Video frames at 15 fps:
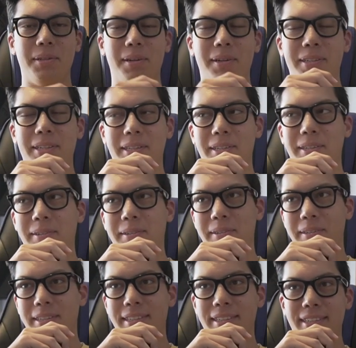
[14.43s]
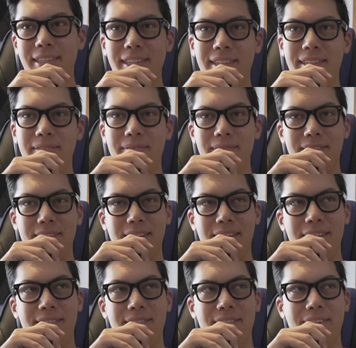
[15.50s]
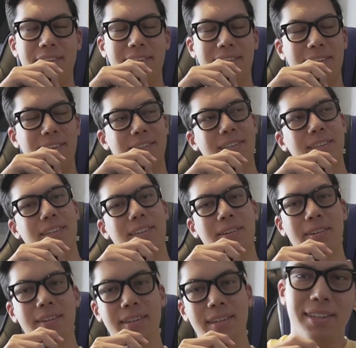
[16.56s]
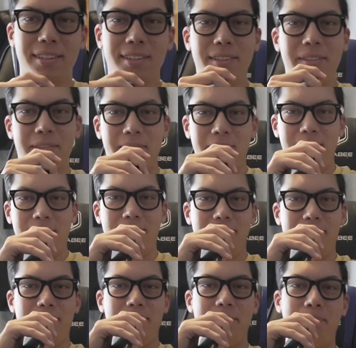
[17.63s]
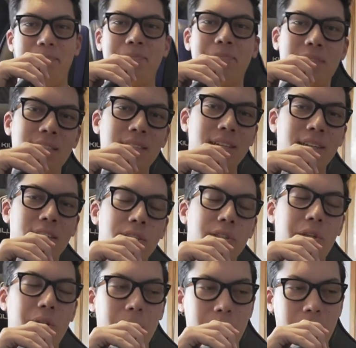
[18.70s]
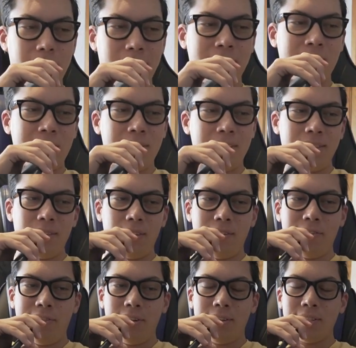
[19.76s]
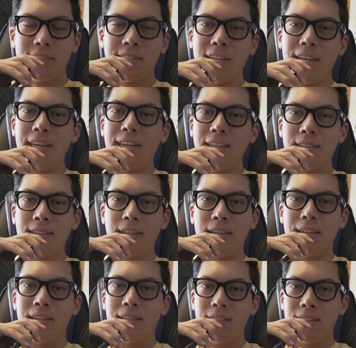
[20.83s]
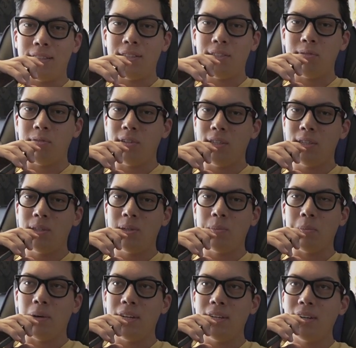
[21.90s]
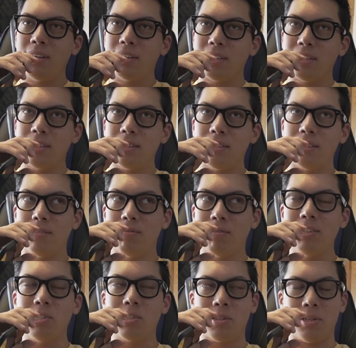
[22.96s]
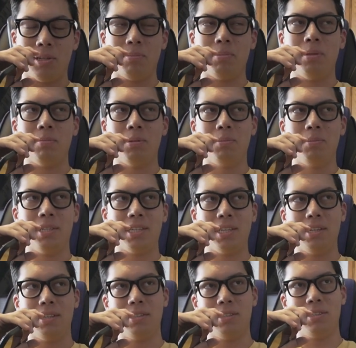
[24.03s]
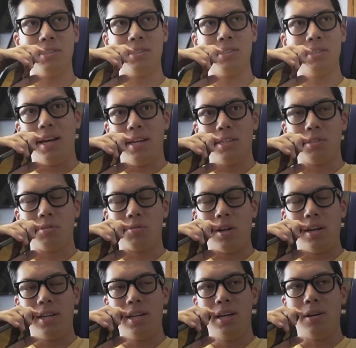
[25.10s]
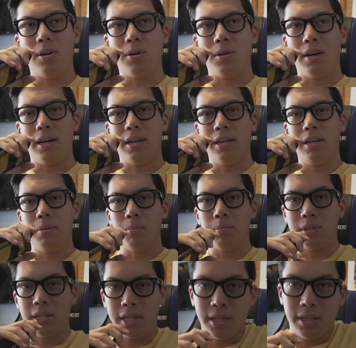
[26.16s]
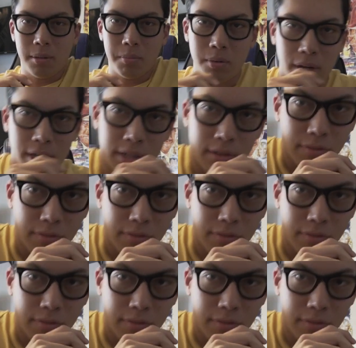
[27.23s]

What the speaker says: long ago, yet not very long ago. Hello. So it's fair to say that this video might not reach a lot of people because as of right now, I am taking a break